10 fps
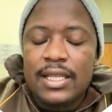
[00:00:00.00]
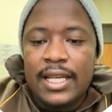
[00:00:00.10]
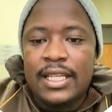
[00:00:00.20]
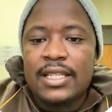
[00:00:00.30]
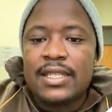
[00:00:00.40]
and
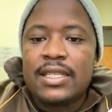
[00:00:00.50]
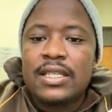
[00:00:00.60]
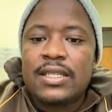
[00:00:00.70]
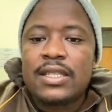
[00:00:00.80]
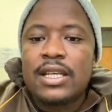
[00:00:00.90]
then
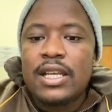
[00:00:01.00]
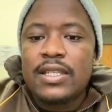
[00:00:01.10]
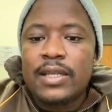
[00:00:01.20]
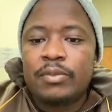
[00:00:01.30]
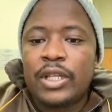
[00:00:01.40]
6
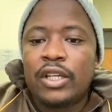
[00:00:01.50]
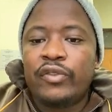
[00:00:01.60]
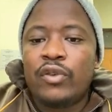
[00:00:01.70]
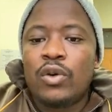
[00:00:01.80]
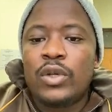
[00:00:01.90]
subtract
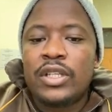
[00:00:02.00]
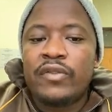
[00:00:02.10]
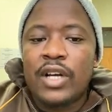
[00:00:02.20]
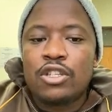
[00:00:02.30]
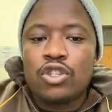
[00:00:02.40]
4 will
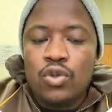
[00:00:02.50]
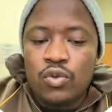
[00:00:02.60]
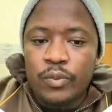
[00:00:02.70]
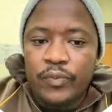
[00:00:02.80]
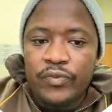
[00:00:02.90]
give us 2.
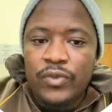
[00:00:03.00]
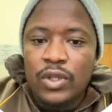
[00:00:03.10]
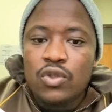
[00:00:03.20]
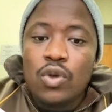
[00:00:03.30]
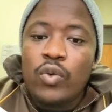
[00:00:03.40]

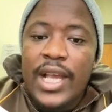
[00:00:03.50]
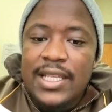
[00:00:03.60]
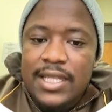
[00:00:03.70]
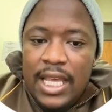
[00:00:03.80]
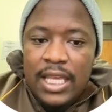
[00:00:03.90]
So we are
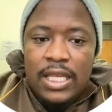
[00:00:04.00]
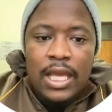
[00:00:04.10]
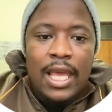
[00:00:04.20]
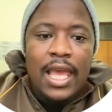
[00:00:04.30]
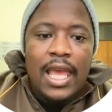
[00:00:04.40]
saying